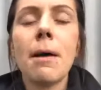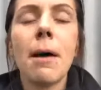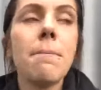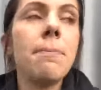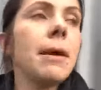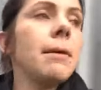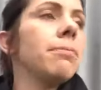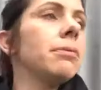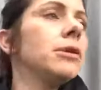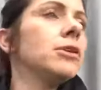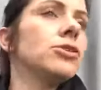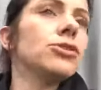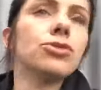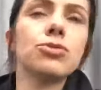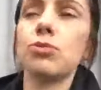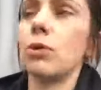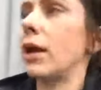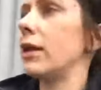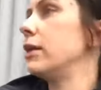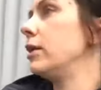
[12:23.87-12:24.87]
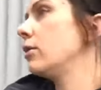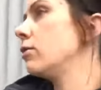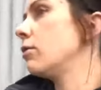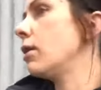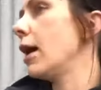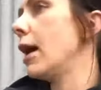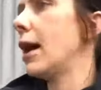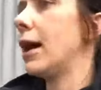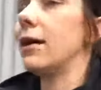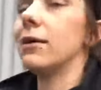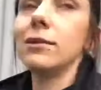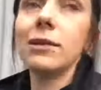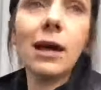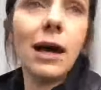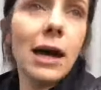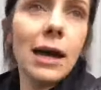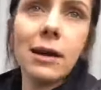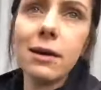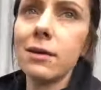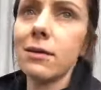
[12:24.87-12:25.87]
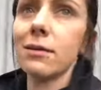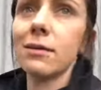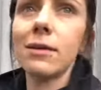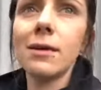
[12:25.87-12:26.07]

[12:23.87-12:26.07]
But people are just running around like